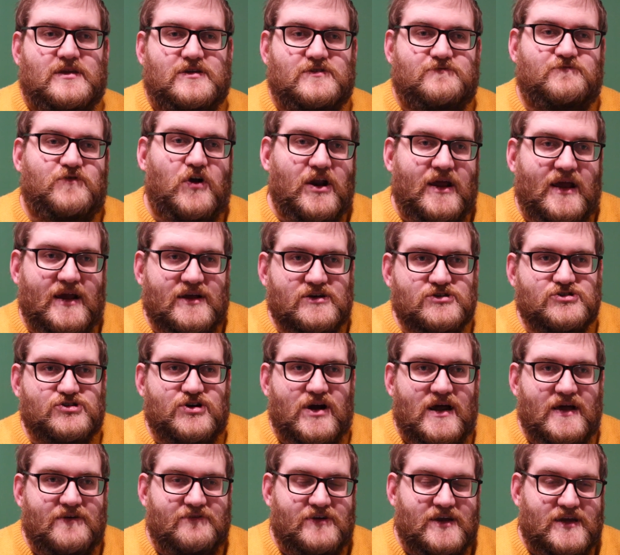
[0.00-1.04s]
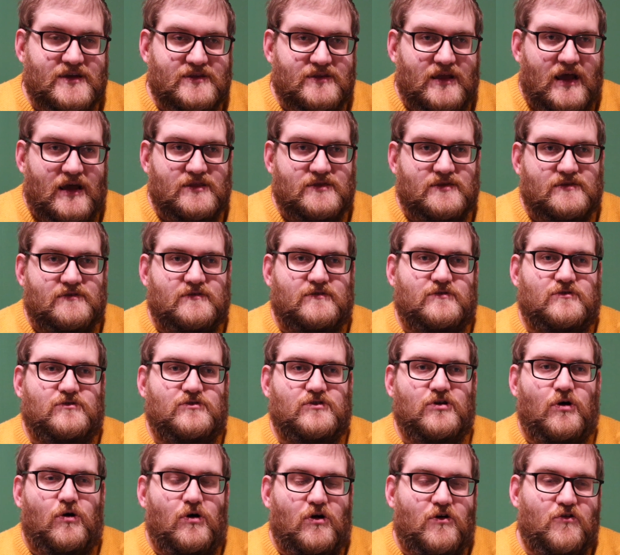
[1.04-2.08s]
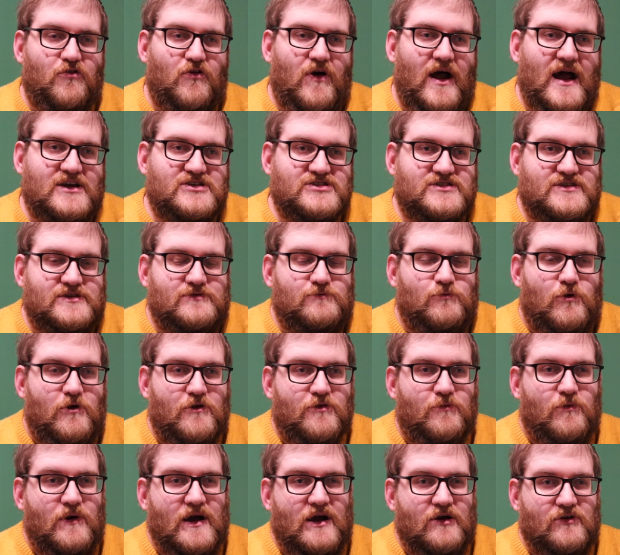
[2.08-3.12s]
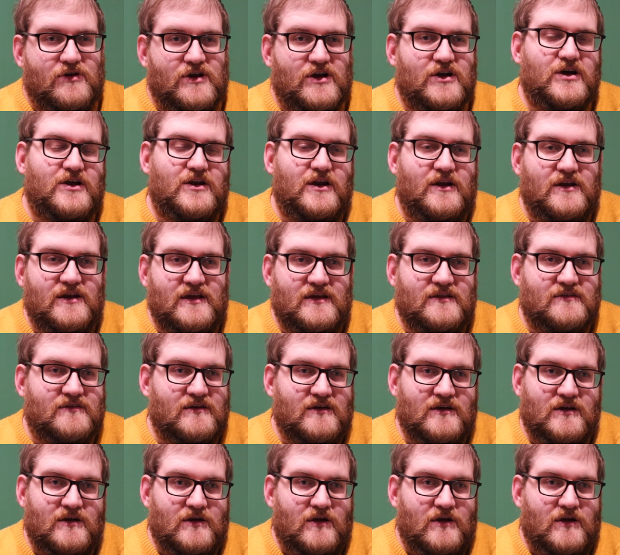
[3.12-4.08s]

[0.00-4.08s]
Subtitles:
running and driving and not crashed and worthwhile, you're going to need